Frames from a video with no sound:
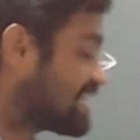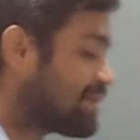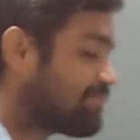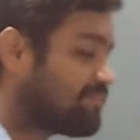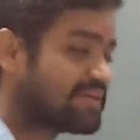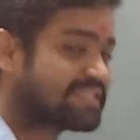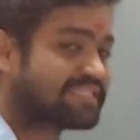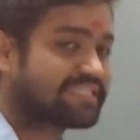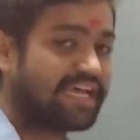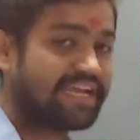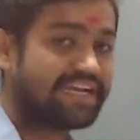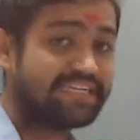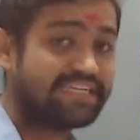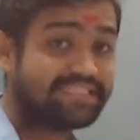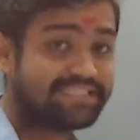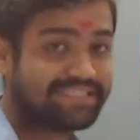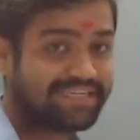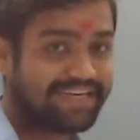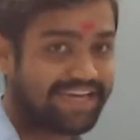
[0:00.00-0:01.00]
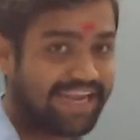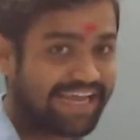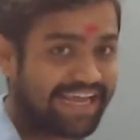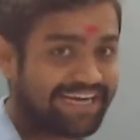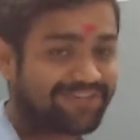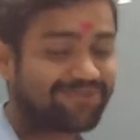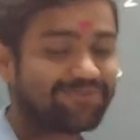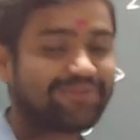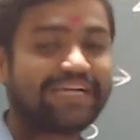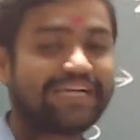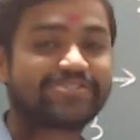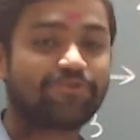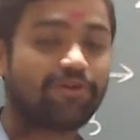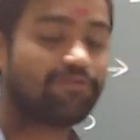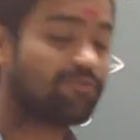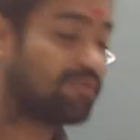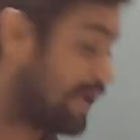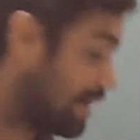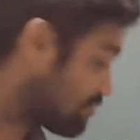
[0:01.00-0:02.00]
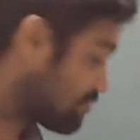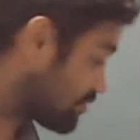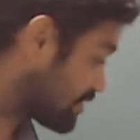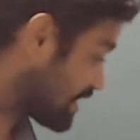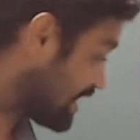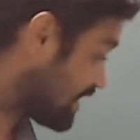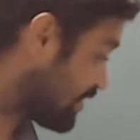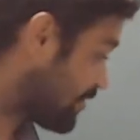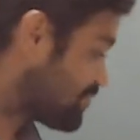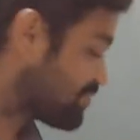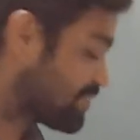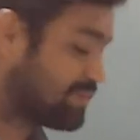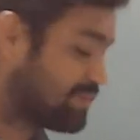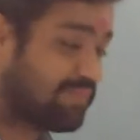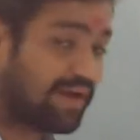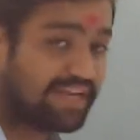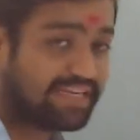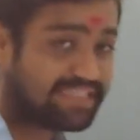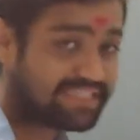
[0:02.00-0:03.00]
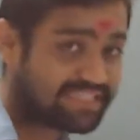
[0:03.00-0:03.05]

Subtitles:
number sign is negative. That's why we have to take minus